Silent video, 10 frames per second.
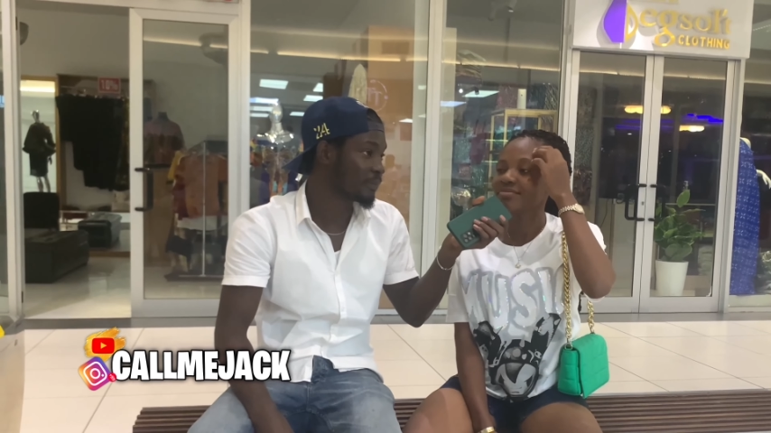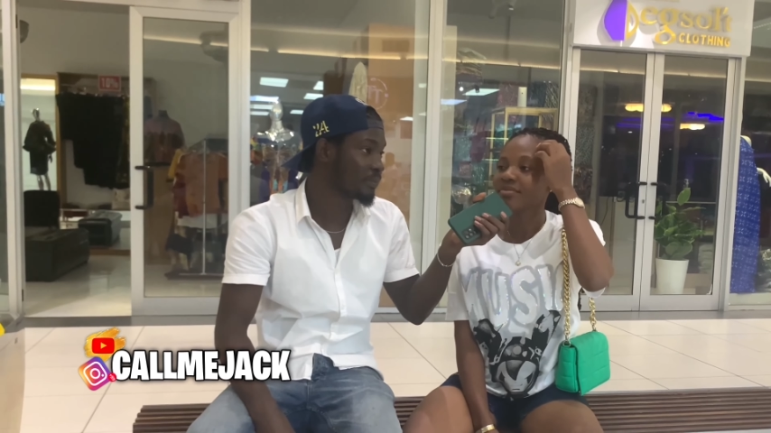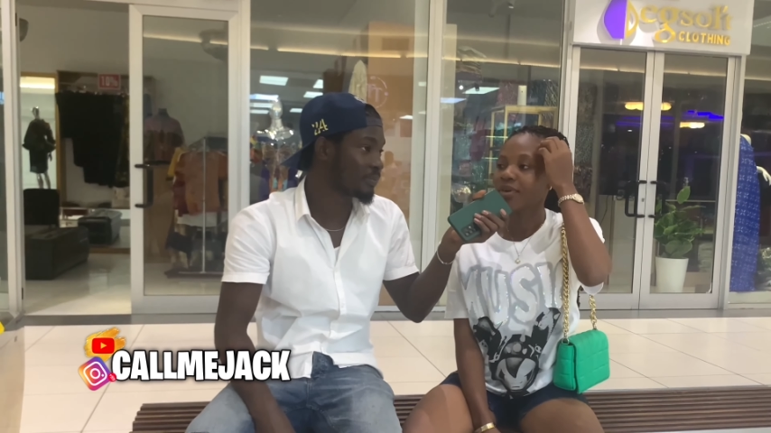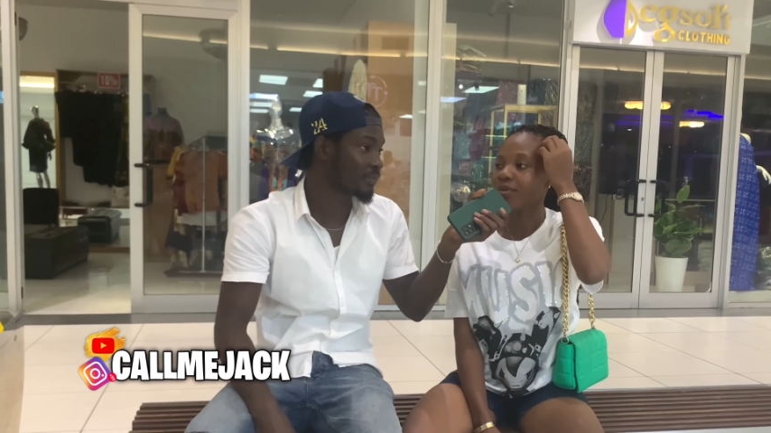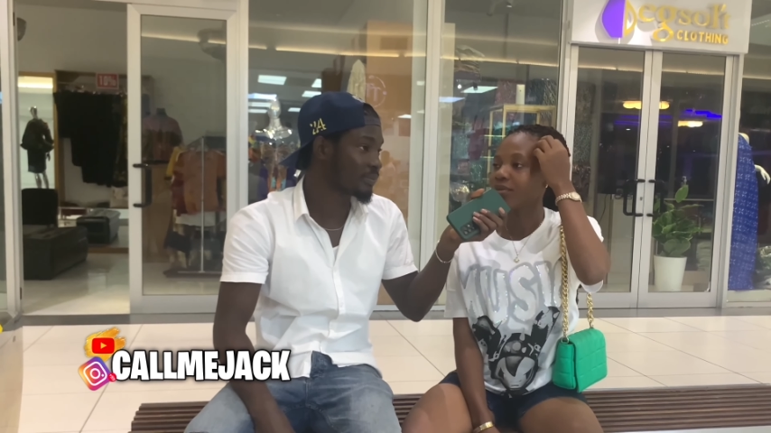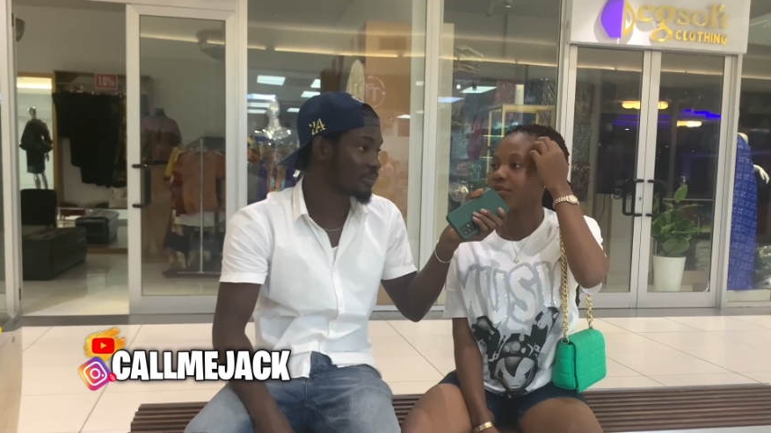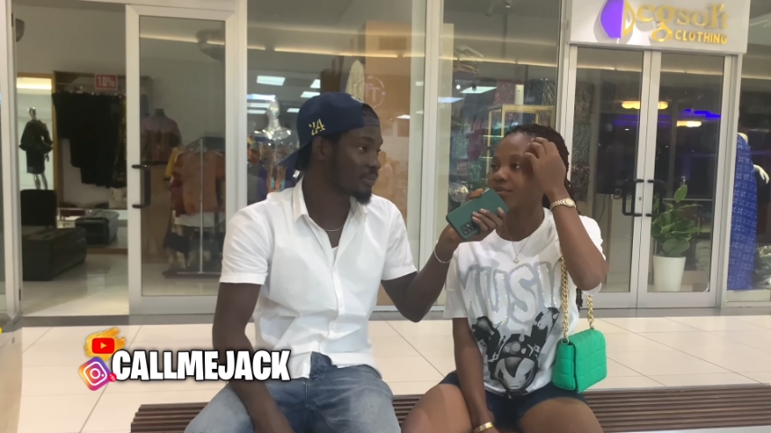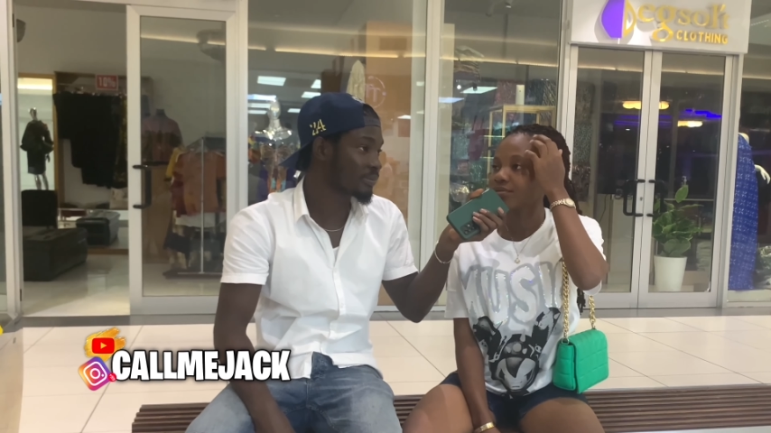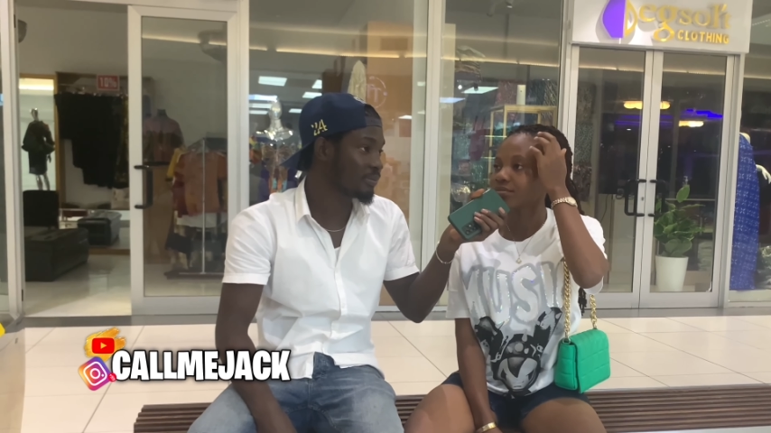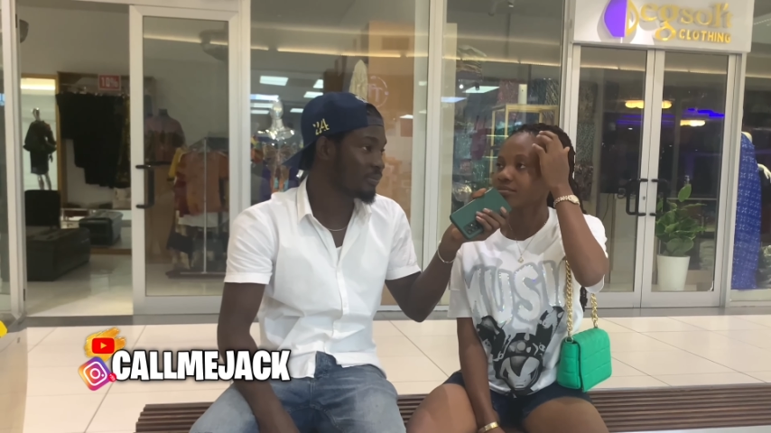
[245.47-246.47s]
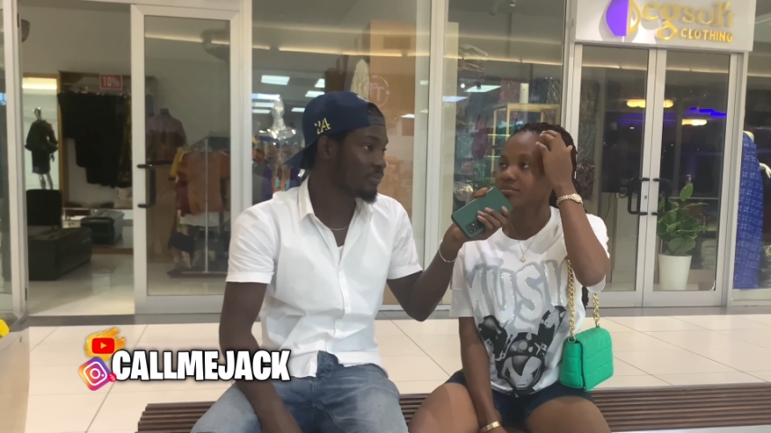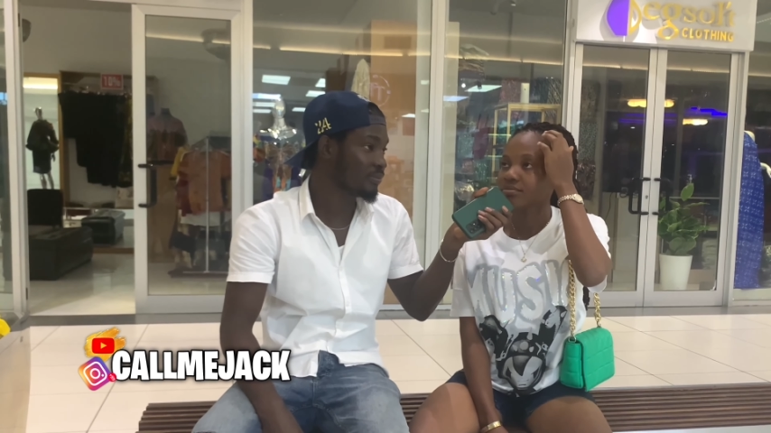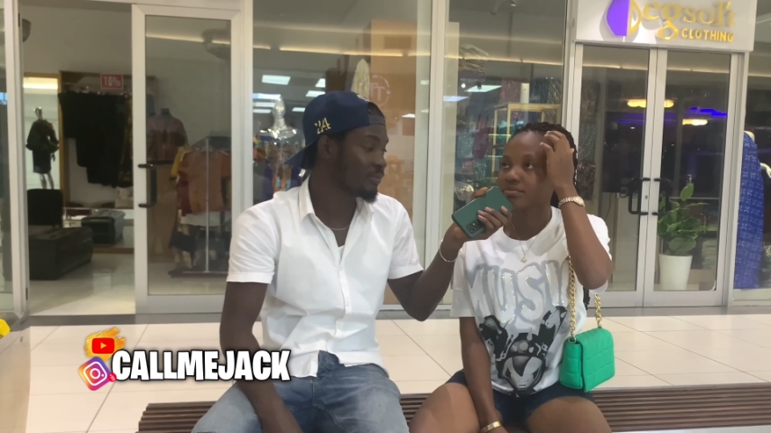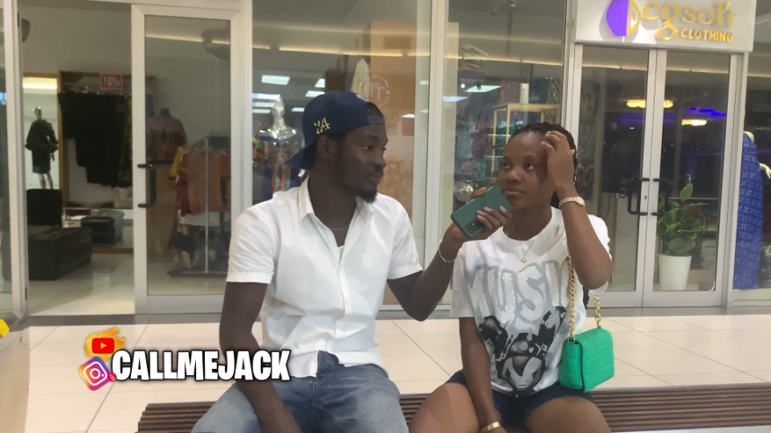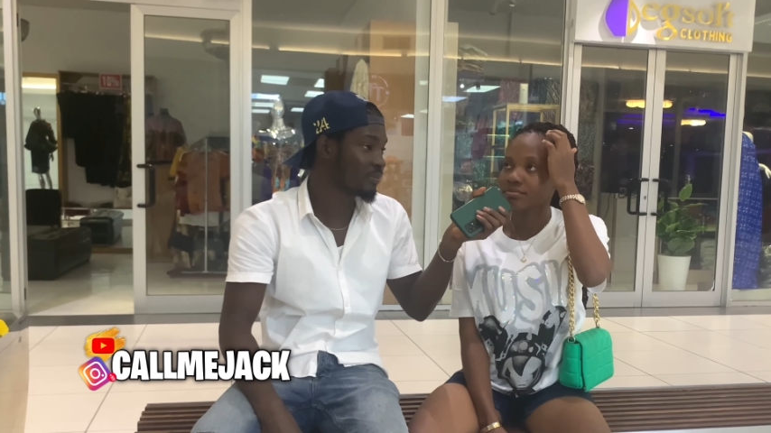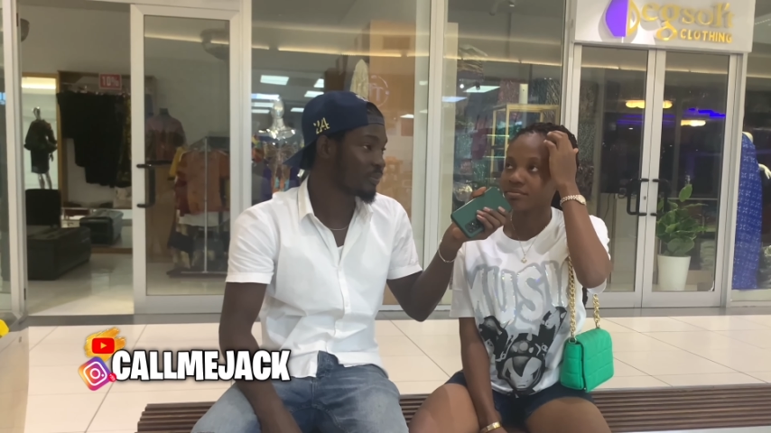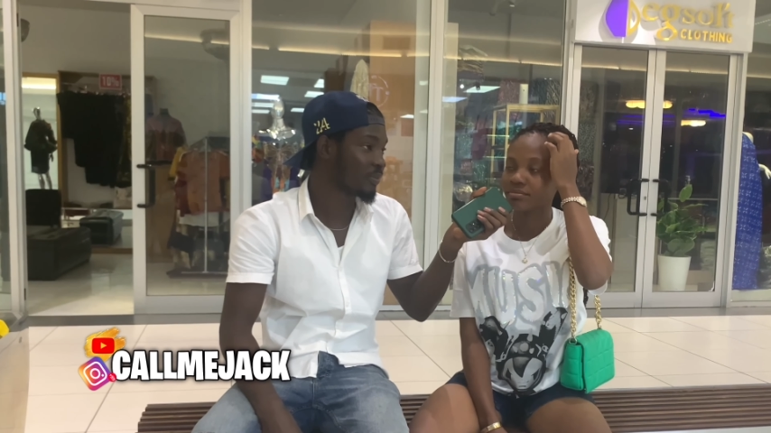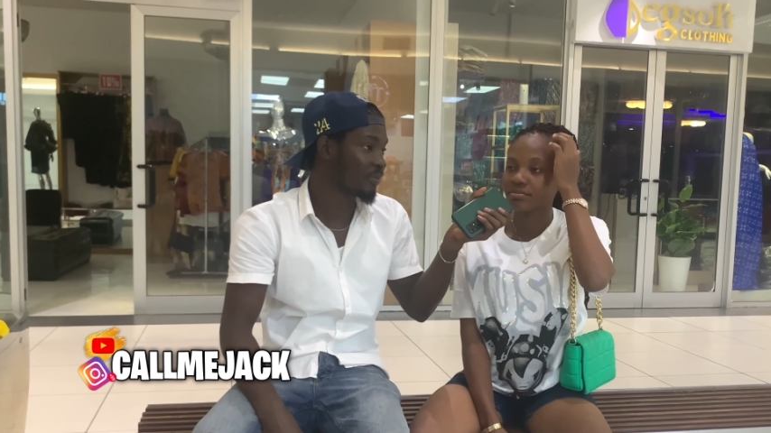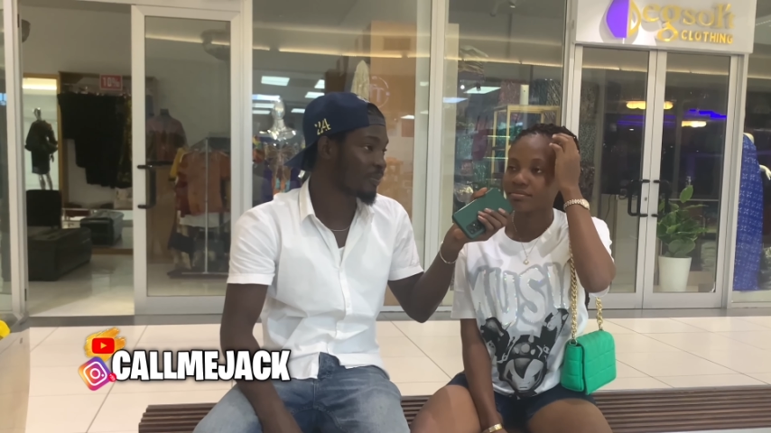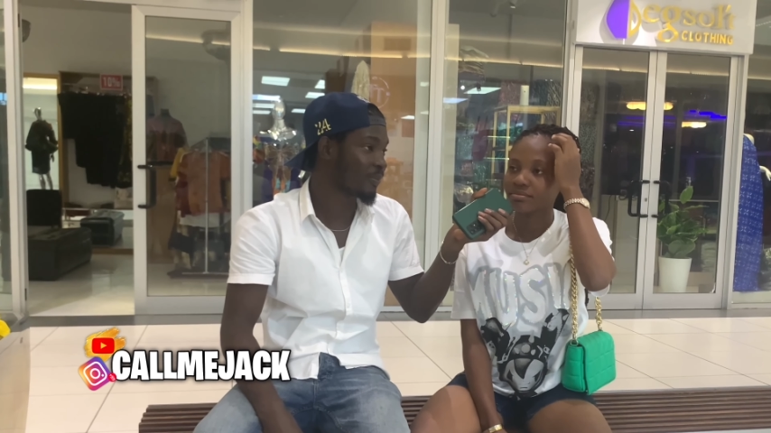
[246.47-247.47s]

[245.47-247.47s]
(no one is talking)